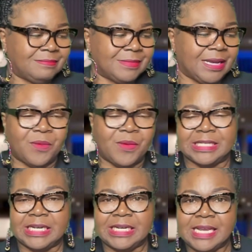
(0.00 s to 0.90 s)
it
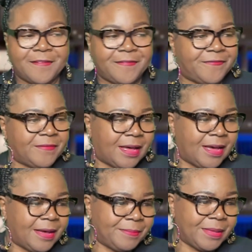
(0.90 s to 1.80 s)
wasn't enough
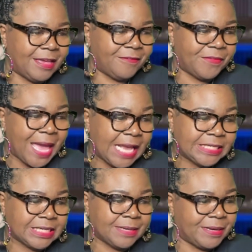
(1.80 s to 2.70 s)

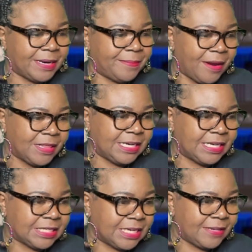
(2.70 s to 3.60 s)
information, but apparently the
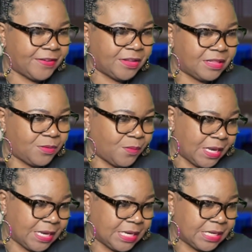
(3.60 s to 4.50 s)
judge felt it
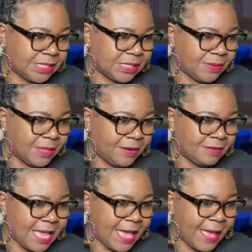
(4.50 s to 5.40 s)
was. So
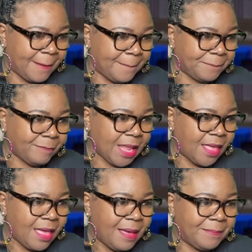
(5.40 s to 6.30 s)
there's that.
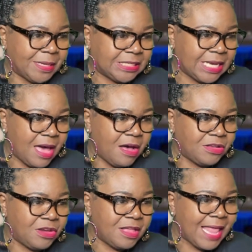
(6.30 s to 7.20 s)

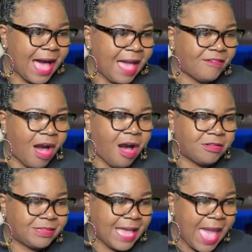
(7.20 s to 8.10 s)
Michelle, you're live
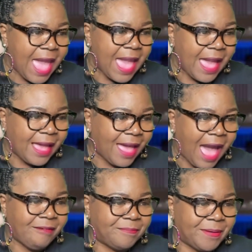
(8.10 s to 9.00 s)
all day.
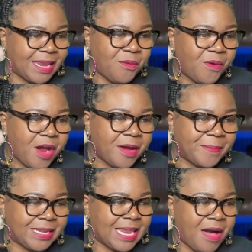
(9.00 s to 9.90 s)
I've been at work,
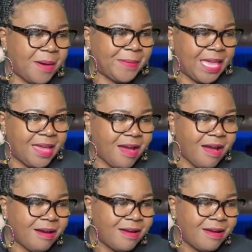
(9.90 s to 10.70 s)
but now I'm here.